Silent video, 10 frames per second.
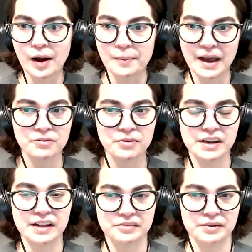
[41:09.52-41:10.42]

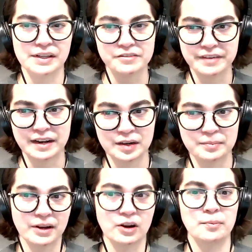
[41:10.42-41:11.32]
Henry is really
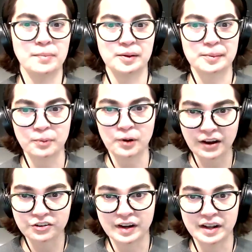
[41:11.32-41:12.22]
offended by Carmilla's
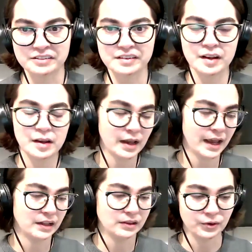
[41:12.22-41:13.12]
brashness,
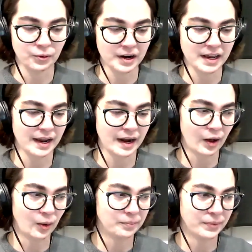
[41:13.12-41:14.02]
and Lenore can't
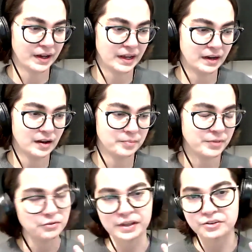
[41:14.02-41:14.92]
help but
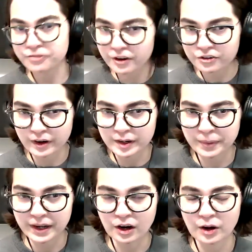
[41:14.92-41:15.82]
be really
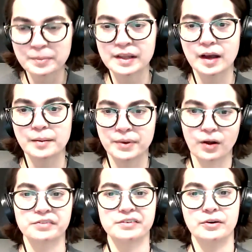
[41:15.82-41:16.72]
frustrated by Carmilla, but
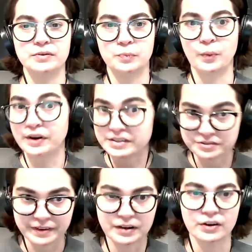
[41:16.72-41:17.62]
also want to
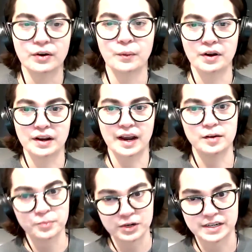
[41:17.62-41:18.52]
defend her, want to
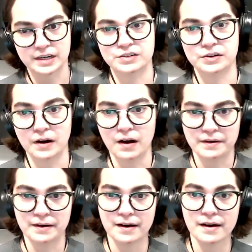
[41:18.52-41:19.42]
kind of protect her
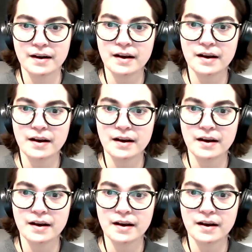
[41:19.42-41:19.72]
honor.